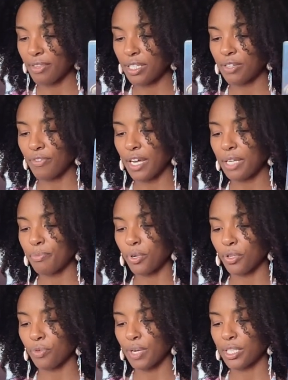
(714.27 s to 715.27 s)
the divine
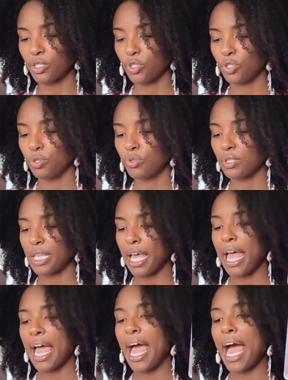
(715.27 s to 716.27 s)
birthright to choose
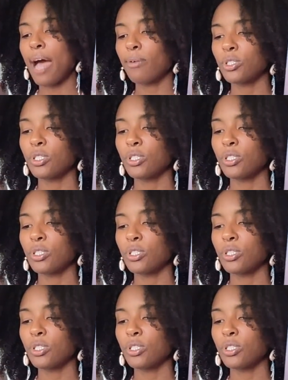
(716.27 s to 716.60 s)
how to